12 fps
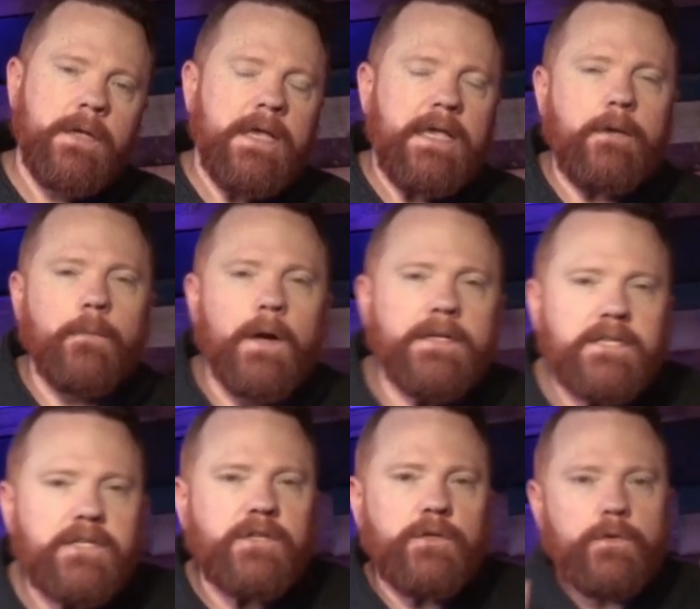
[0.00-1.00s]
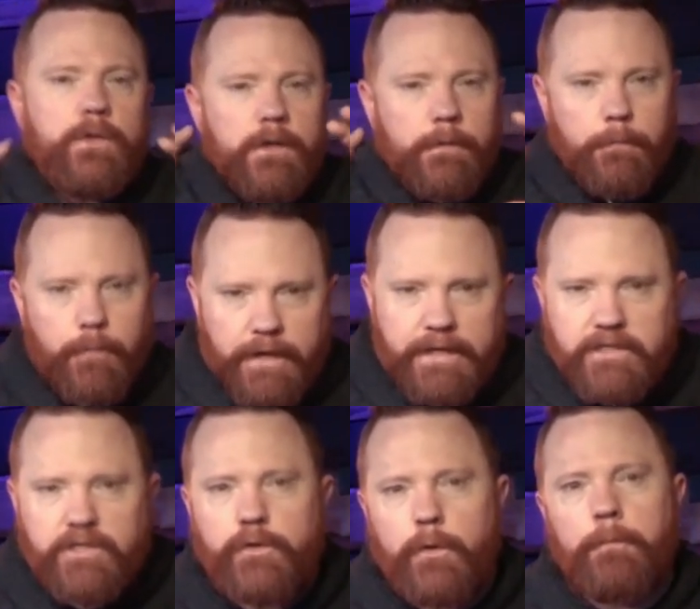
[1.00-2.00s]
He wants to bring
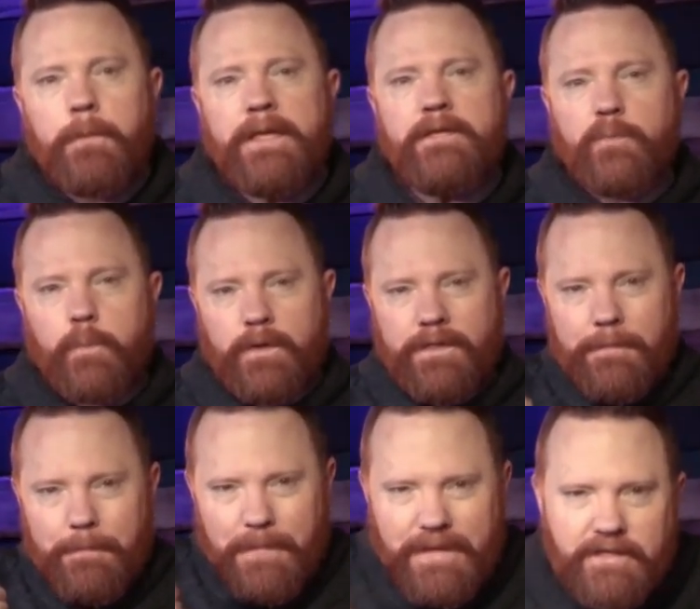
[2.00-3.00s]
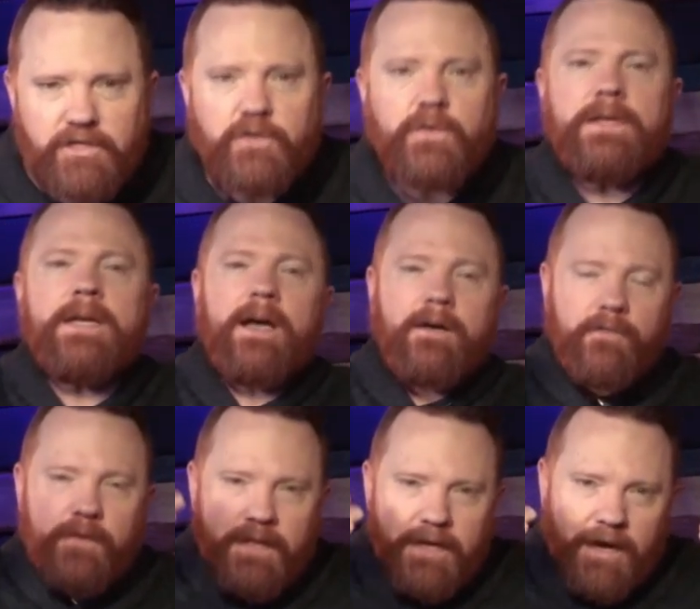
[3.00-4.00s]
us to a place where the ministry
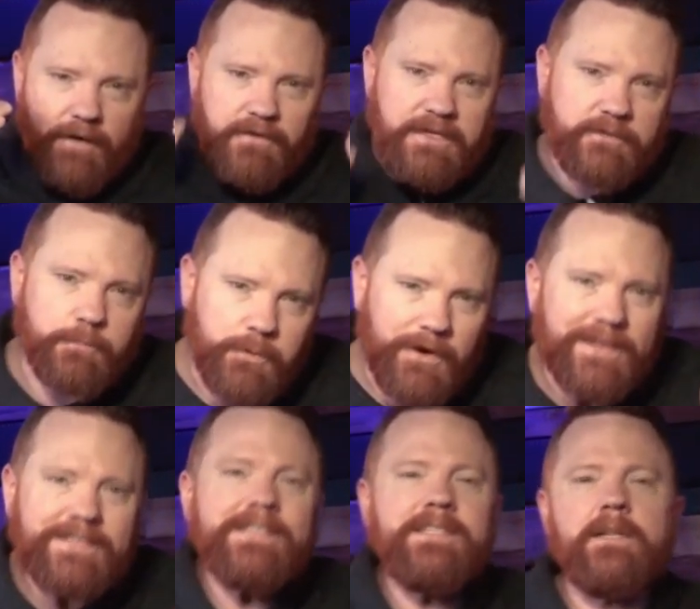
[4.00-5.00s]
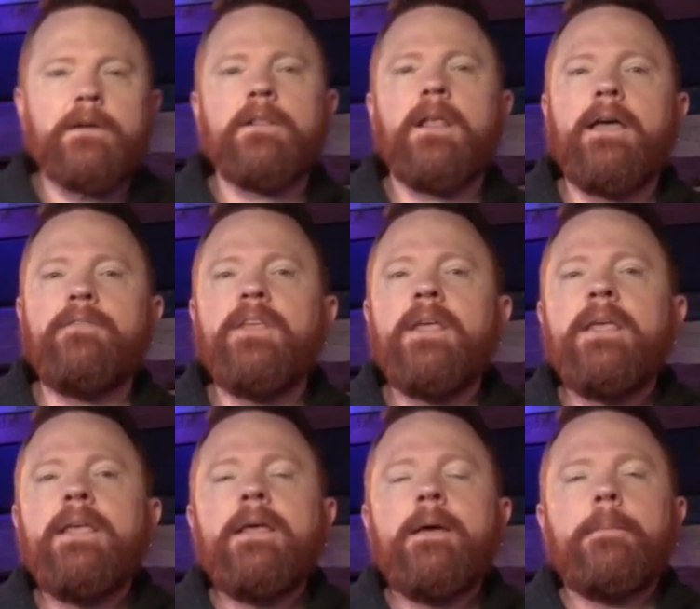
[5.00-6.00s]
of his presence in our lives
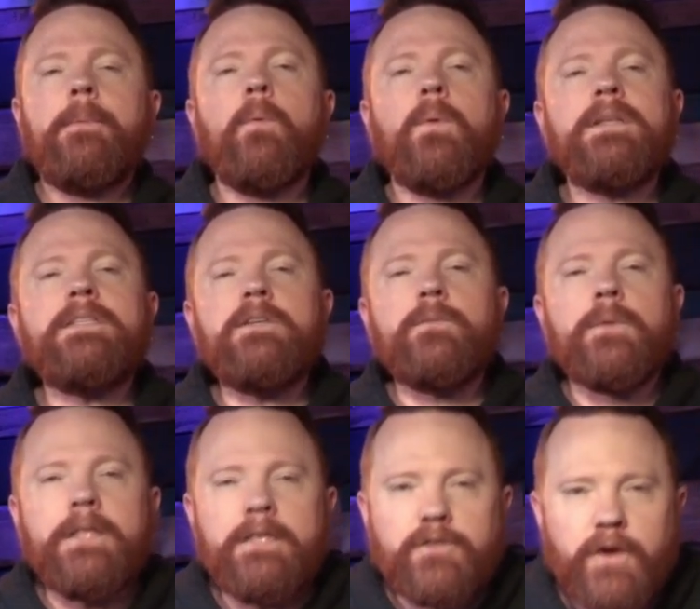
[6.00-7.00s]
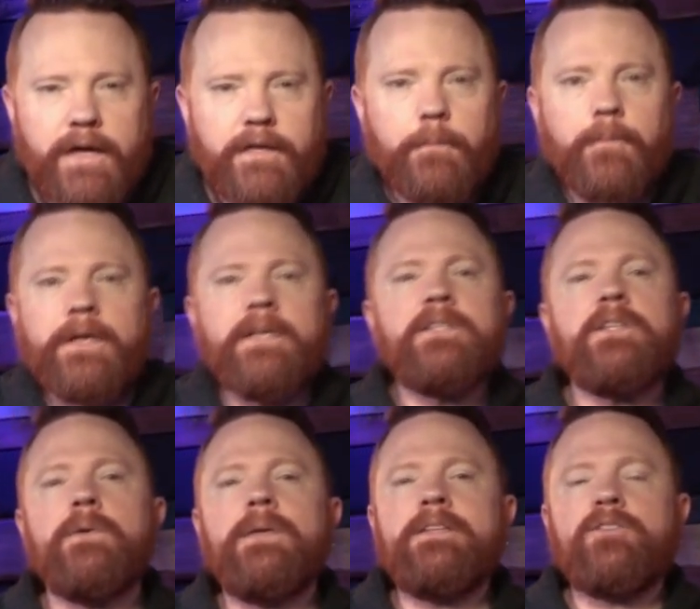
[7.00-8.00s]
But what is he really trying to bring us
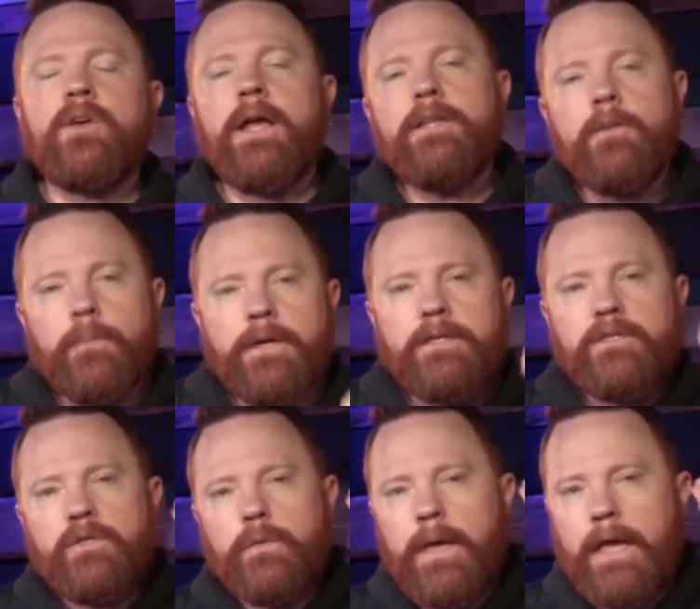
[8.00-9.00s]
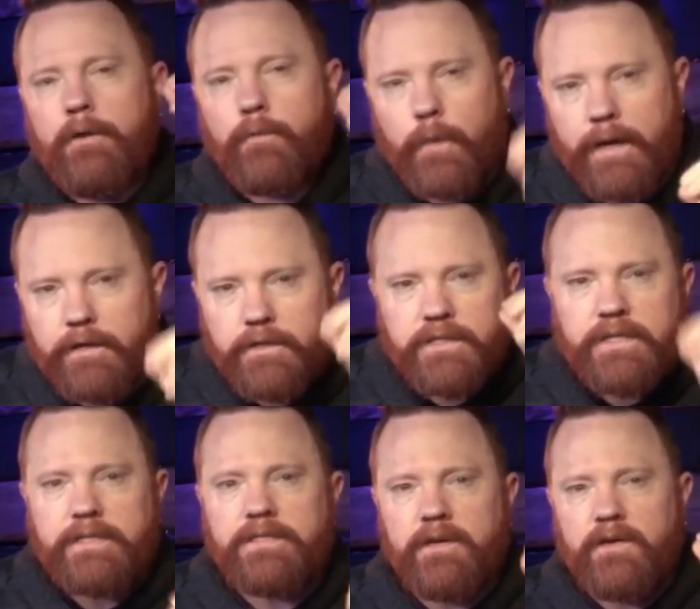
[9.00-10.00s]
to? He's trying to bring us to a greater
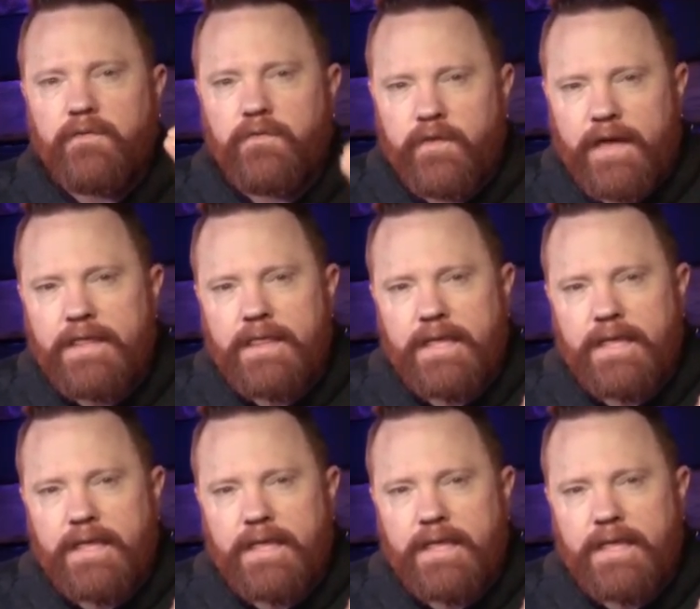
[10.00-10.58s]
sense of faith